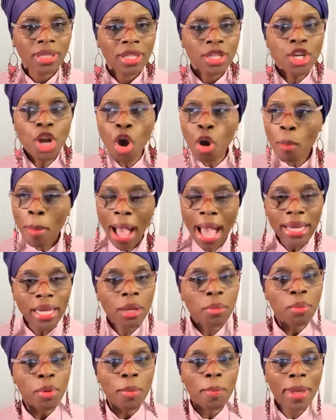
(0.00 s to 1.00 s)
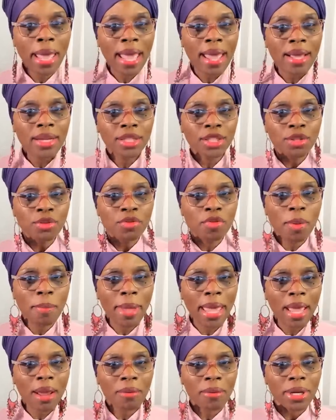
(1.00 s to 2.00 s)
Nobody prepared you for
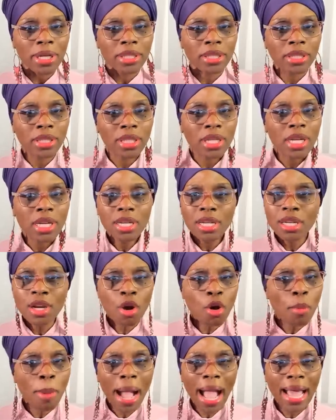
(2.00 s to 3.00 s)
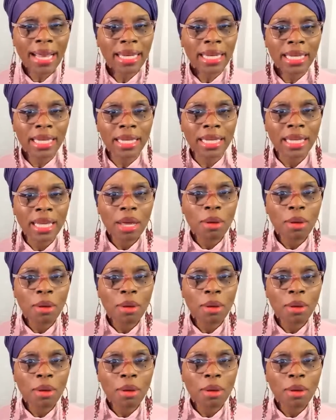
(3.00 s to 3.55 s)
marriage. Nobody.